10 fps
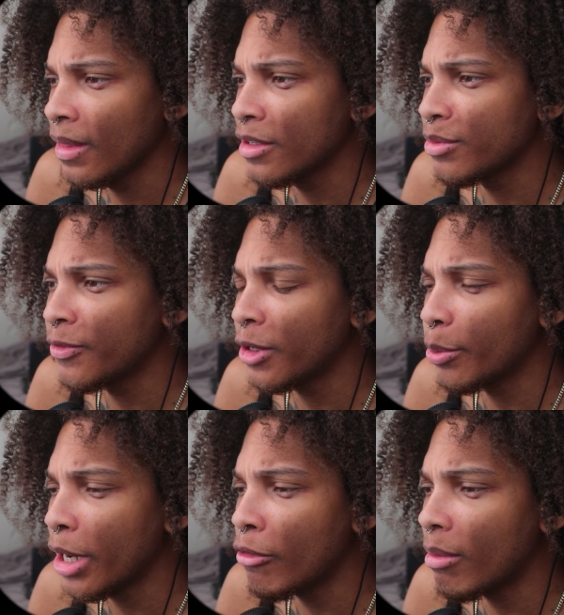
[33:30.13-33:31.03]
This
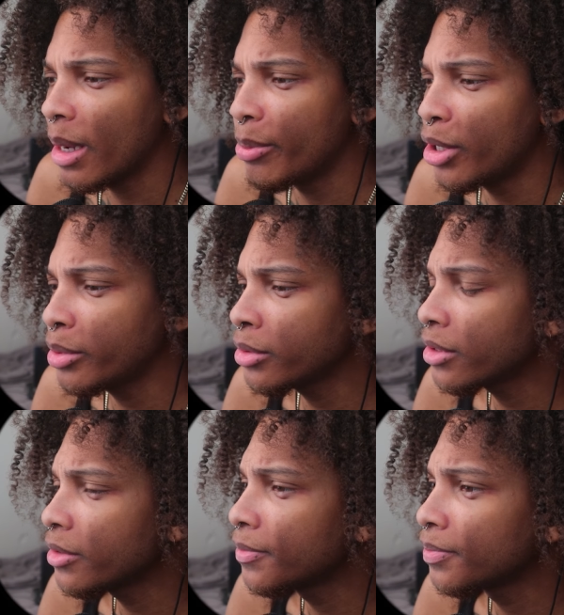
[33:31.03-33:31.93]
motherfucker powered by
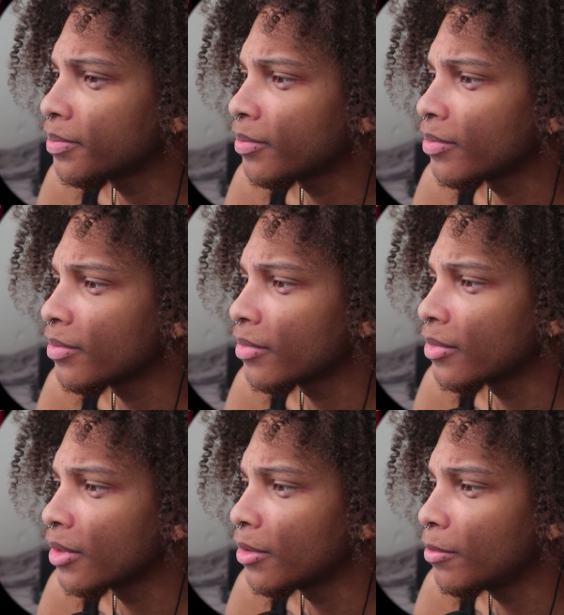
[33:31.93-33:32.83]
bubbles?
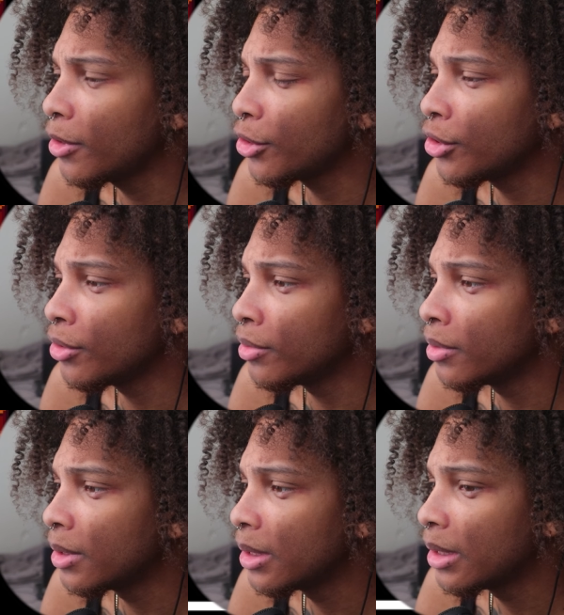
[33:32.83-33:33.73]
What are you?
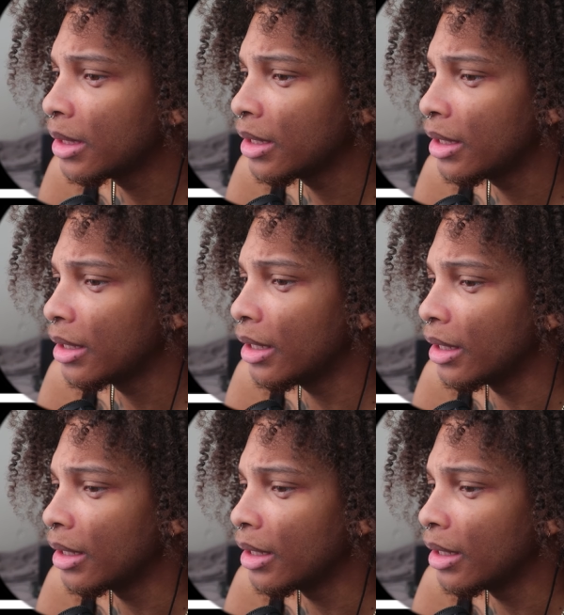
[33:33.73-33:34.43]
Heh,